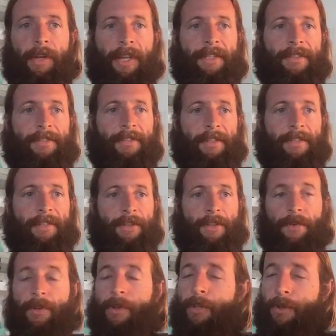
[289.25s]
It's
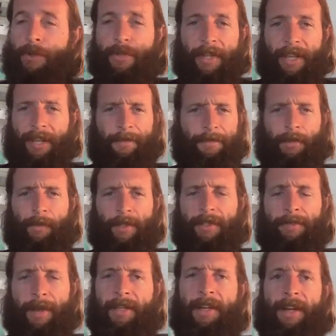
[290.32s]
hugely influenced
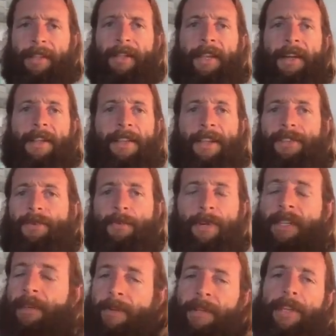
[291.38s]
by Dali, and I think it's
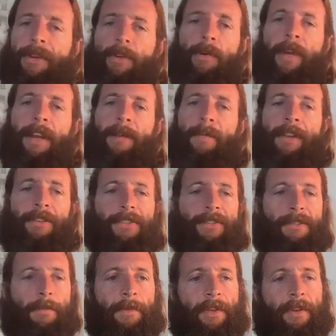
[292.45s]
really, really cool animation.
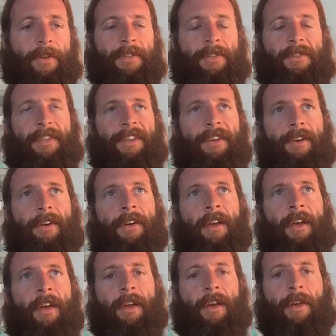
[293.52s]
So I'm curious to see your
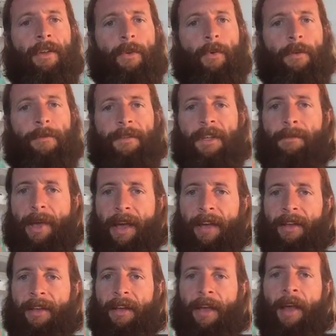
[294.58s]
your
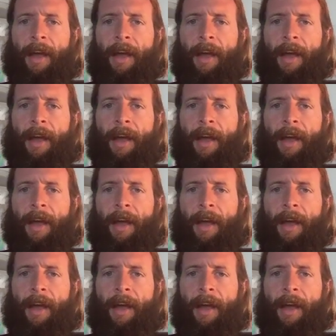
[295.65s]
feedback.